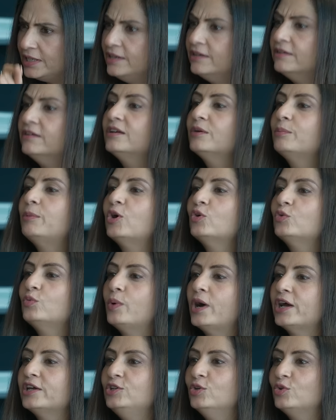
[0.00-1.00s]
clear about
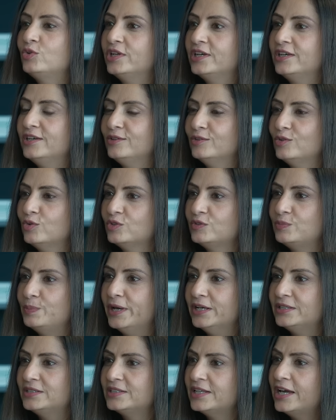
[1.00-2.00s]
why you're taking those
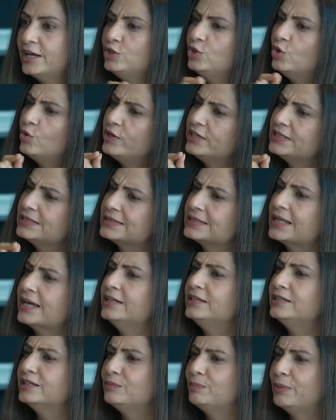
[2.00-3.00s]
bets and hmm. you're
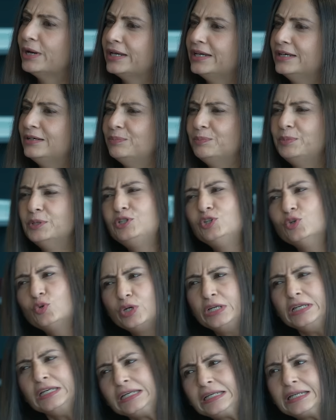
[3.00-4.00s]
excited by it, but
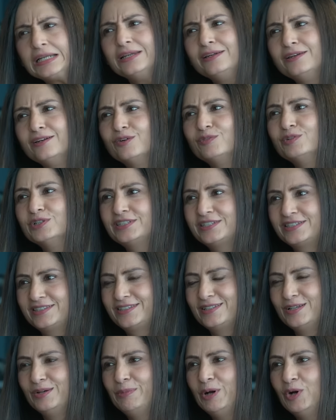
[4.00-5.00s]
you're a little
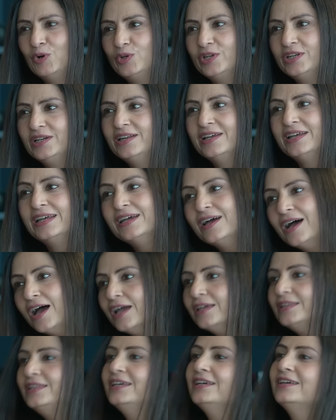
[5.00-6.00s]
nervous about it,
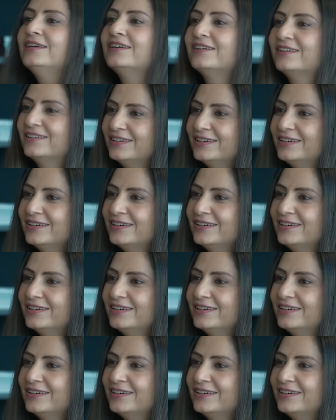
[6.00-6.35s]
I think